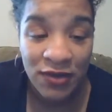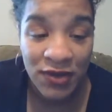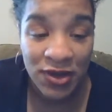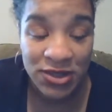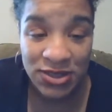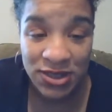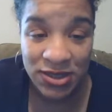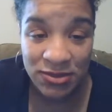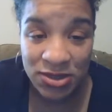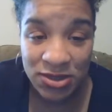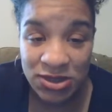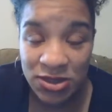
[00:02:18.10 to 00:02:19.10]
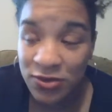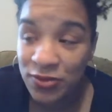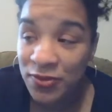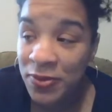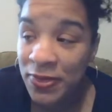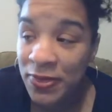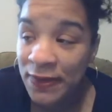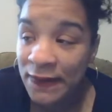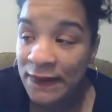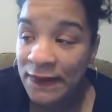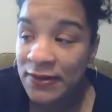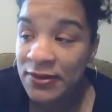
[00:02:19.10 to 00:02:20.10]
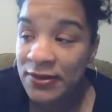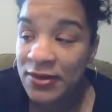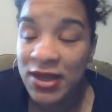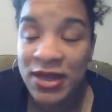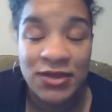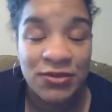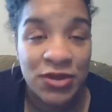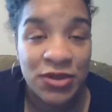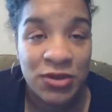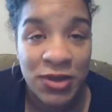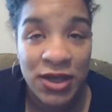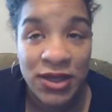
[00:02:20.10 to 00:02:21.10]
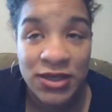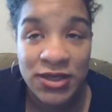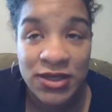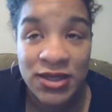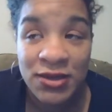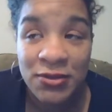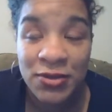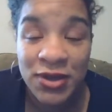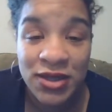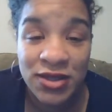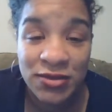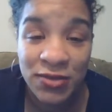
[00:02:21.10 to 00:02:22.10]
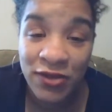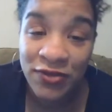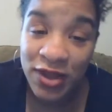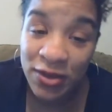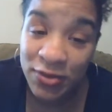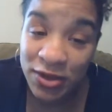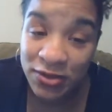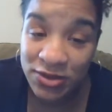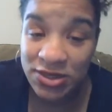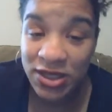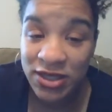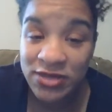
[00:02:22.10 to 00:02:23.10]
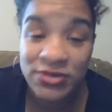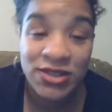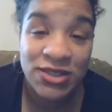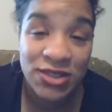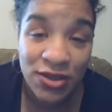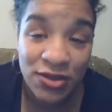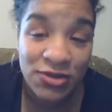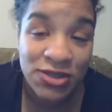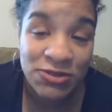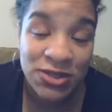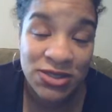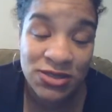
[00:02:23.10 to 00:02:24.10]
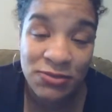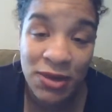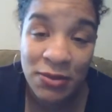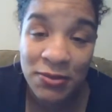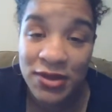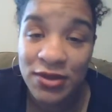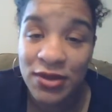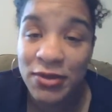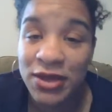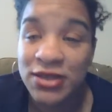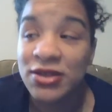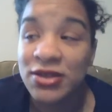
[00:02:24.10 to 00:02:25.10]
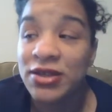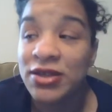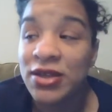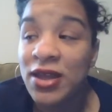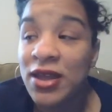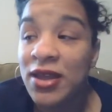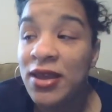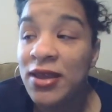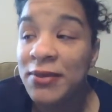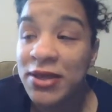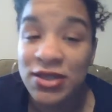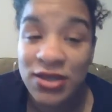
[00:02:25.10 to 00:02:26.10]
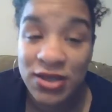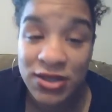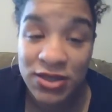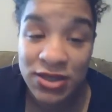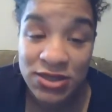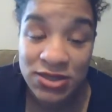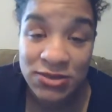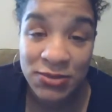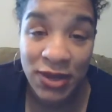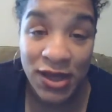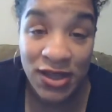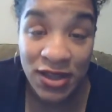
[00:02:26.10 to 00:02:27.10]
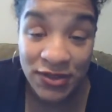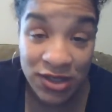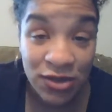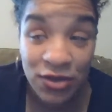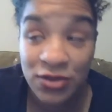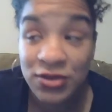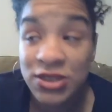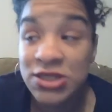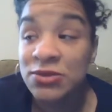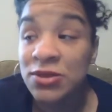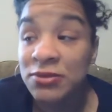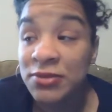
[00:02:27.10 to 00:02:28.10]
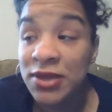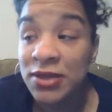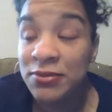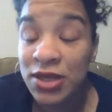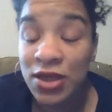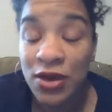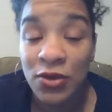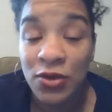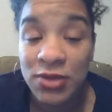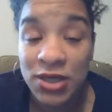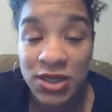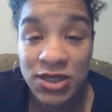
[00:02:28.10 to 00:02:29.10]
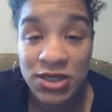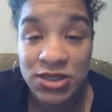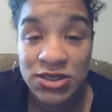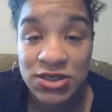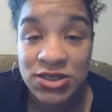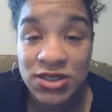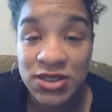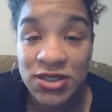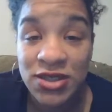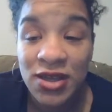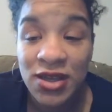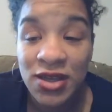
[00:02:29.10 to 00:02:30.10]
false labor." So I didn't worry about it, but my family was like, "You need to go," especially my mother and my daughter. And my daughter is my 11-year-old is what made me go because she